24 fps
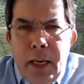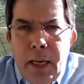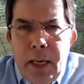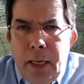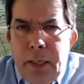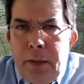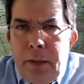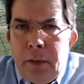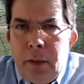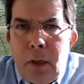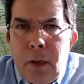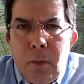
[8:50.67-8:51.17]

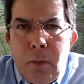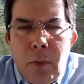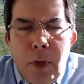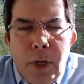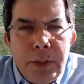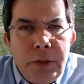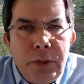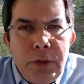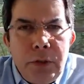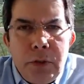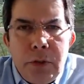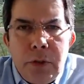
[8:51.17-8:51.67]
You got to
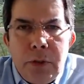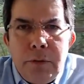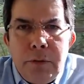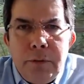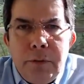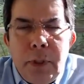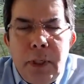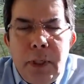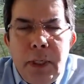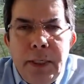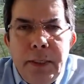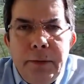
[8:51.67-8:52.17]
watch
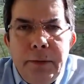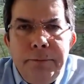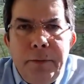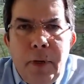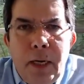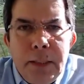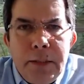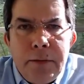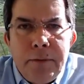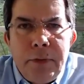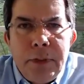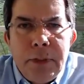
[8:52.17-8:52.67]
your
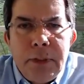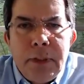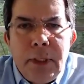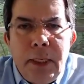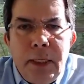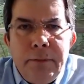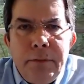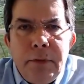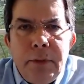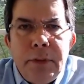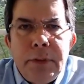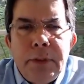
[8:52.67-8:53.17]
phosphorus
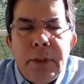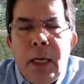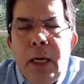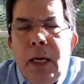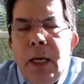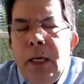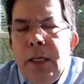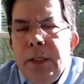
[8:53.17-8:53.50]
levels.